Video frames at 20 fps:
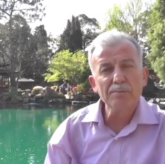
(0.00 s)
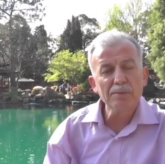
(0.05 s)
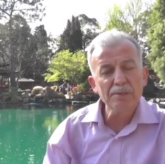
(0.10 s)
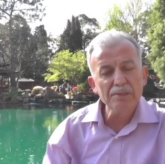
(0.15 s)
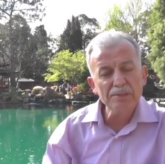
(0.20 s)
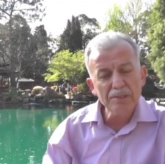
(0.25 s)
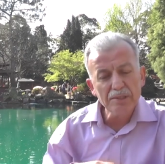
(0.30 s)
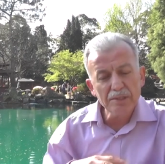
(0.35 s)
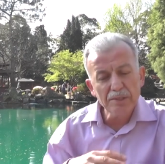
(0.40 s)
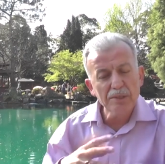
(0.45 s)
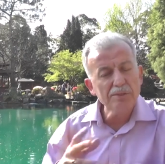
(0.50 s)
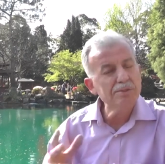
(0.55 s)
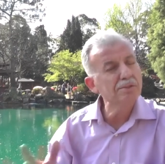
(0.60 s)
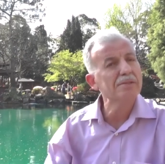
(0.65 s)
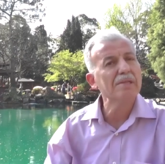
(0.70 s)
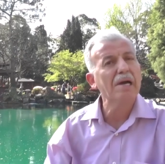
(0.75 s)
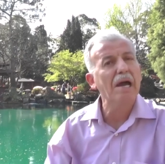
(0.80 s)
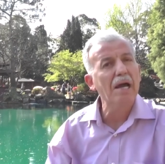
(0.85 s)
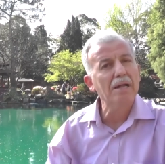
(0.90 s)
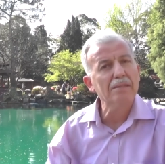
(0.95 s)
when you go to
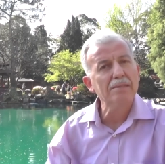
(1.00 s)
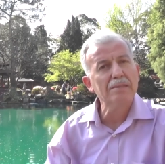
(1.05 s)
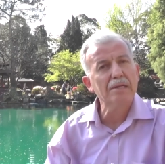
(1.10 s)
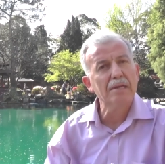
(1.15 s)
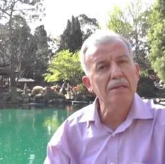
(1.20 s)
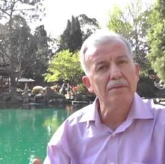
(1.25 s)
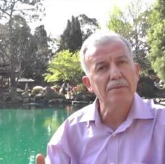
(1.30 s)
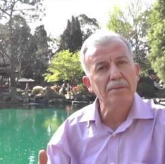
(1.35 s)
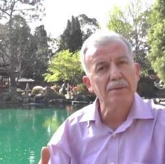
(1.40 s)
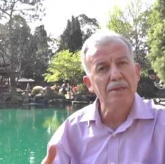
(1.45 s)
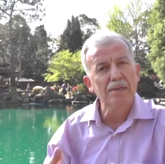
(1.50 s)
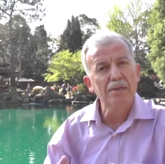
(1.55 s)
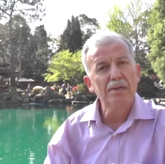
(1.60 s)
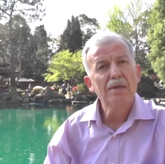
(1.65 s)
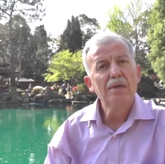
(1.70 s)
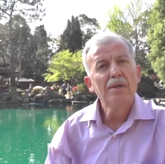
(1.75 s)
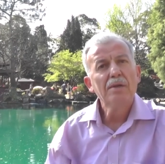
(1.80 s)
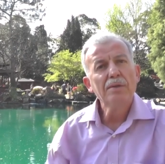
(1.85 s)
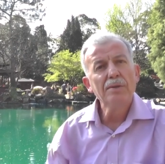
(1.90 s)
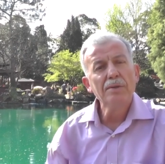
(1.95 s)
the art gallery,
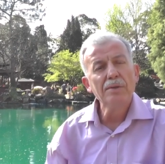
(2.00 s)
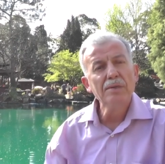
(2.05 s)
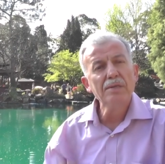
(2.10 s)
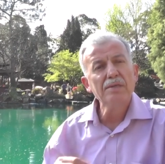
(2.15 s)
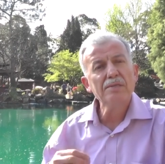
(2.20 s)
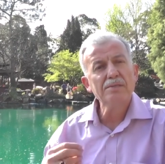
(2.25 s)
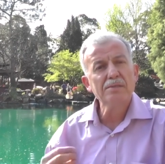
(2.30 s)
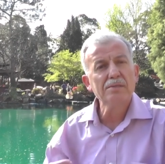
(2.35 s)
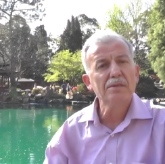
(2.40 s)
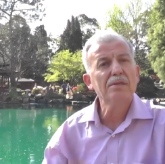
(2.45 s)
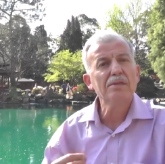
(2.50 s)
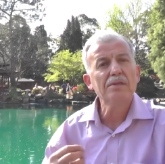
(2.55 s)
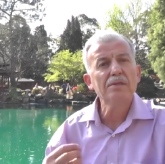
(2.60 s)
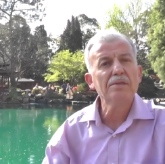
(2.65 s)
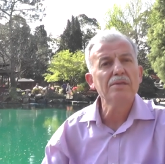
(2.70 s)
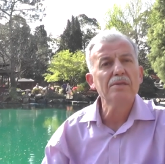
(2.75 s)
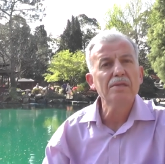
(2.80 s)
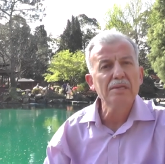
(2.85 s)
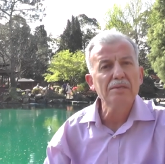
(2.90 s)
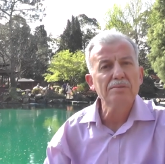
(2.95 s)
you need
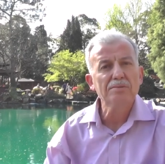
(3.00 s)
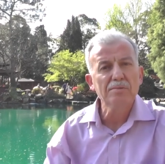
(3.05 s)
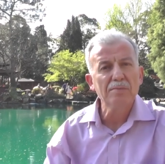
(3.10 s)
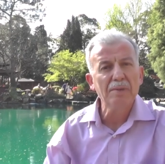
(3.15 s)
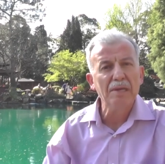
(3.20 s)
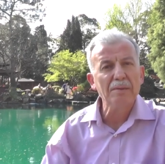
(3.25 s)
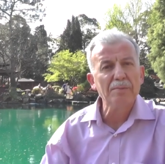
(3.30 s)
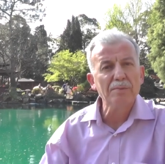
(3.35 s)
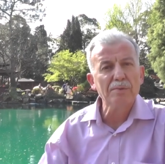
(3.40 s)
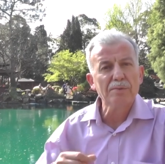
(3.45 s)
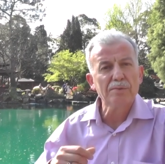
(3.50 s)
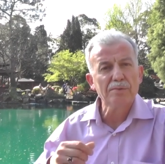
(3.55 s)
certain things to be able